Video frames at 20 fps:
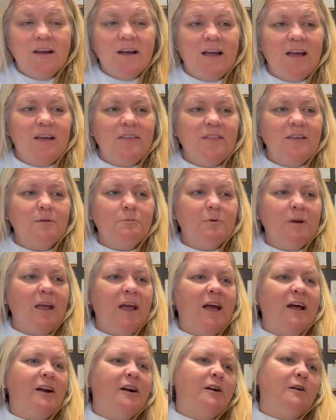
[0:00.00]
And then we
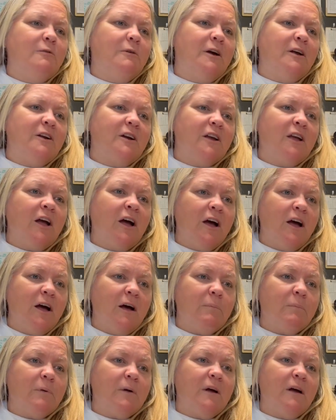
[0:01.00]
added around a
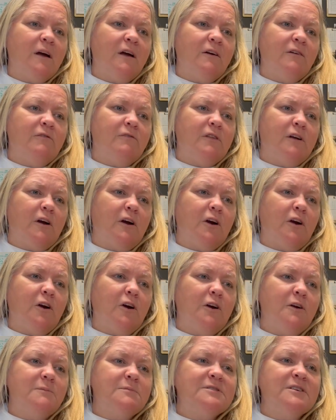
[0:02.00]
cup of the
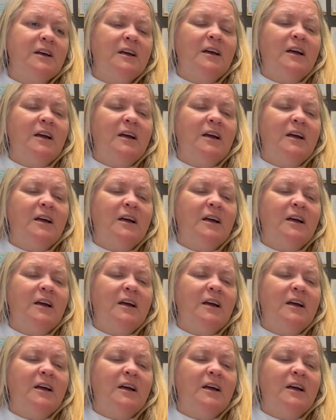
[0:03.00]
herbs,